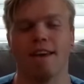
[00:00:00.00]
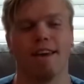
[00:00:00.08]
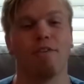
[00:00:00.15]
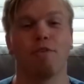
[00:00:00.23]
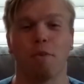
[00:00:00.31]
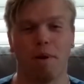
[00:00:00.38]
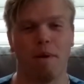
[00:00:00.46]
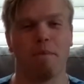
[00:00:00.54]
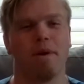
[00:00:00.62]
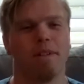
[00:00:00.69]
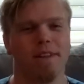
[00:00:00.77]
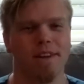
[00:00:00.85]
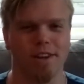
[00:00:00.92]

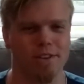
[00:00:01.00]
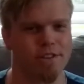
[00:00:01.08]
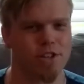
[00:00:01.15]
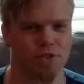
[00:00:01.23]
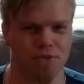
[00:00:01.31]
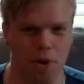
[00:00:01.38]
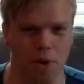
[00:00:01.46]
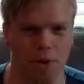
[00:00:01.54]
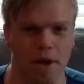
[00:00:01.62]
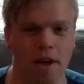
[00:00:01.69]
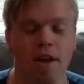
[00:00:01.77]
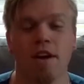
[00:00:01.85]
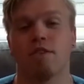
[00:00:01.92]
going to use your phone
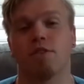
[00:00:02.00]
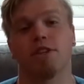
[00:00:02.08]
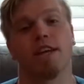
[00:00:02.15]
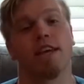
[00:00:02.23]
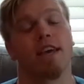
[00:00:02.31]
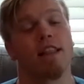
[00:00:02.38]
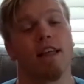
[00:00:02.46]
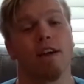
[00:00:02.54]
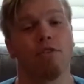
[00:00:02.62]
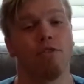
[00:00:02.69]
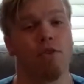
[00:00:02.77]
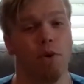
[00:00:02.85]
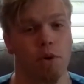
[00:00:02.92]
for taking a lot
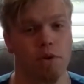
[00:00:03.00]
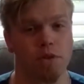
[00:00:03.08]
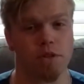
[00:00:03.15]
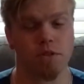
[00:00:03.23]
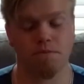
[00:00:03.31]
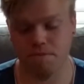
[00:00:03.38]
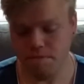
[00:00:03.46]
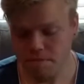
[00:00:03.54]
of photos.